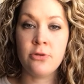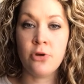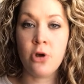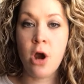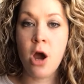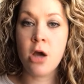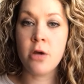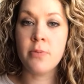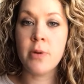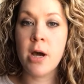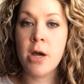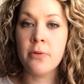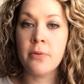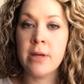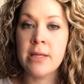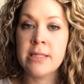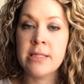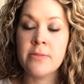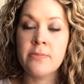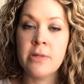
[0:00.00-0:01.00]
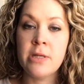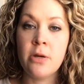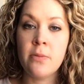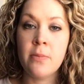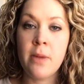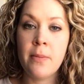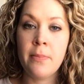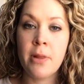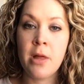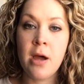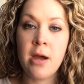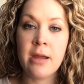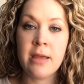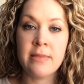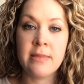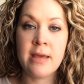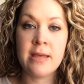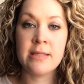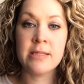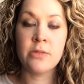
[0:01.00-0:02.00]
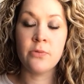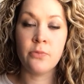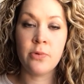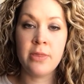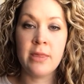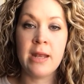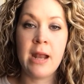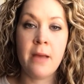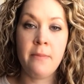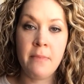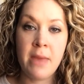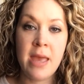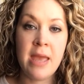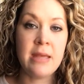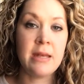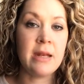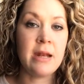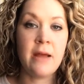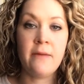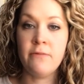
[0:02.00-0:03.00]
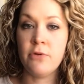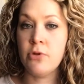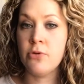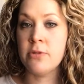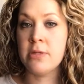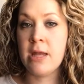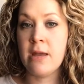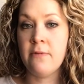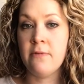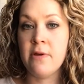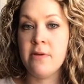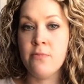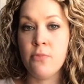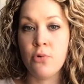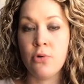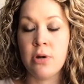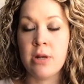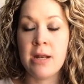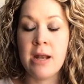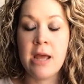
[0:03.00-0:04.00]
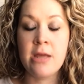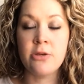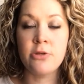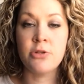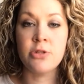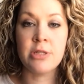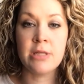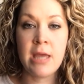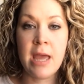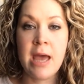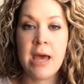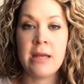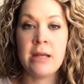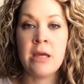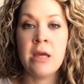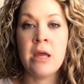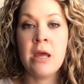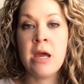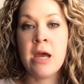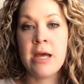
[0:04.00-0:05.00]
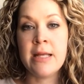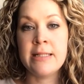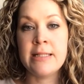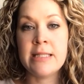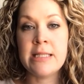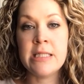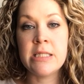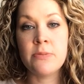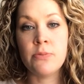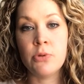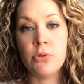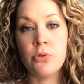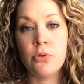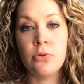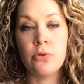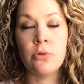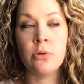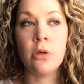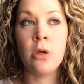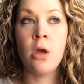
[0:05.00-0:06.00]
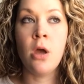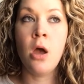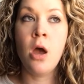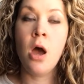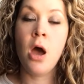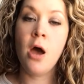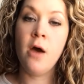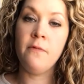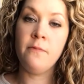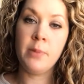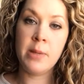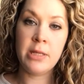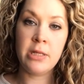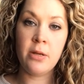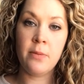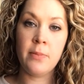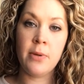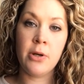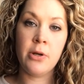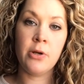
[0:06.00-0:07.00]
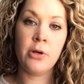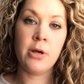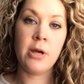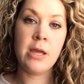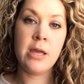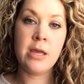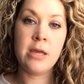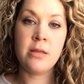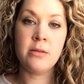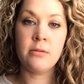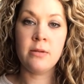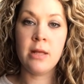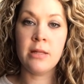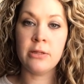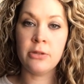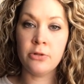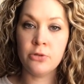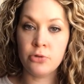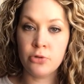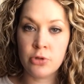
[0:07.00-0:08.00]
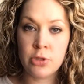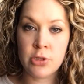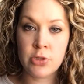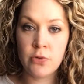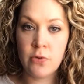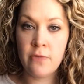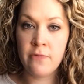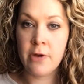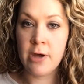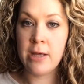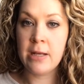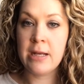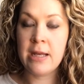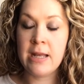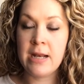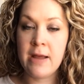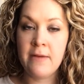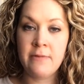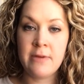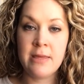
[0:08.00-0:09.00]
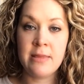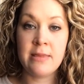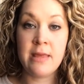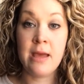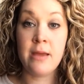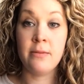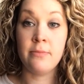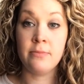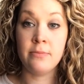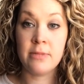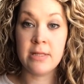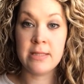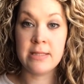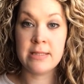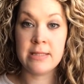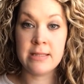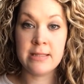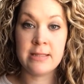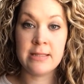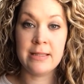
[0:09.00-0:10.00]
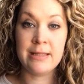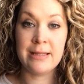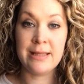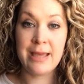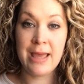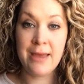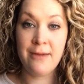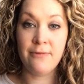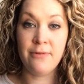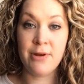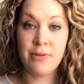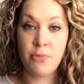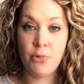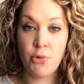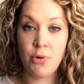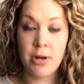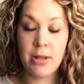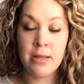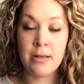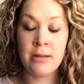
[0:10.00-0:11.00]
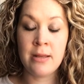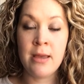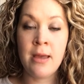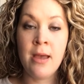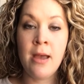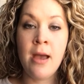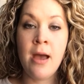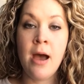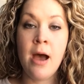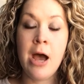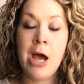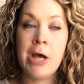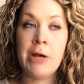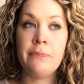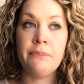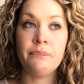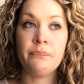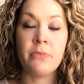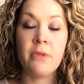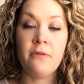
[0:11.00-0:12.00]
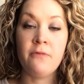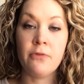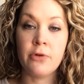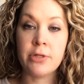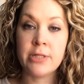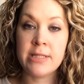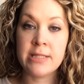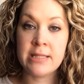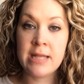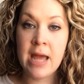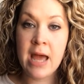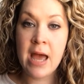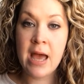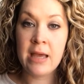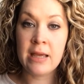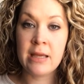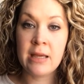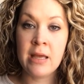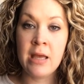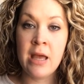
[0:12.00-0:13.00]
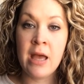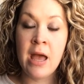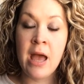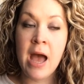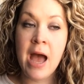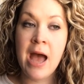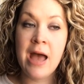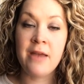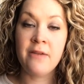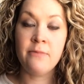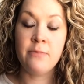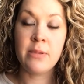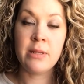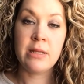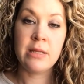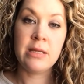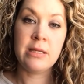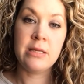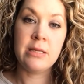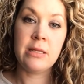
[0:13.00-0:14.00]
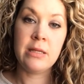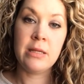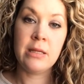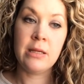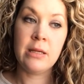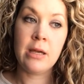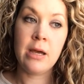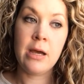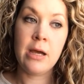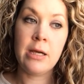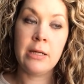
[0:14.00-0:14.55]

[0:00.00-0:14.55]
the crock pot recipe on my blog, and that's the one that I made and I've used every morning. I usually add a teaspoon of peanut butter and a little drizzle of honey, and I've eaten that consistently every morning. For snack, I have been eating,